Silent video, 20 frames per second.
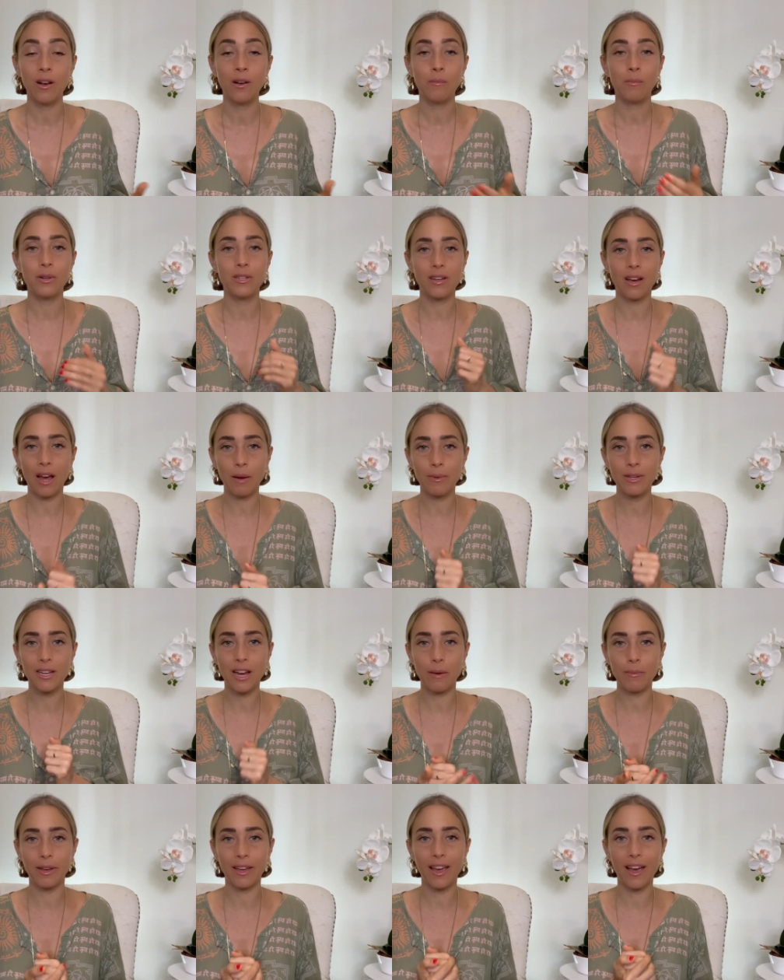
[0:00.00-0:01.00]
But time and
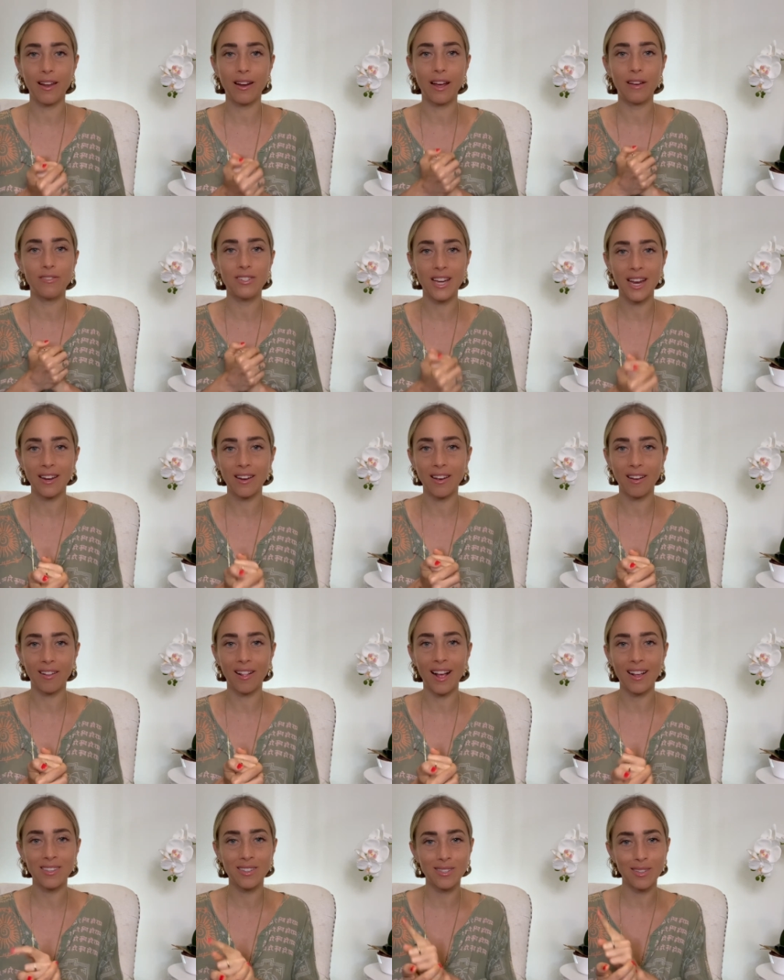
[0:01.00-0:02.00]
time again, I've taken
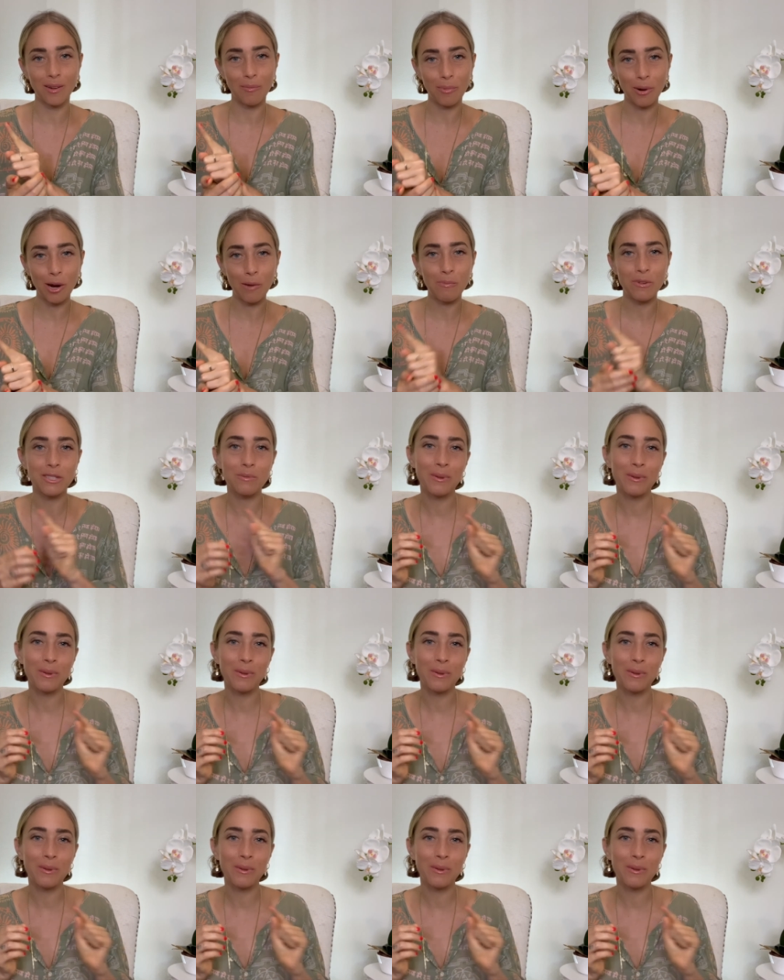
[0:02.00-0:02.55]
classes on purpose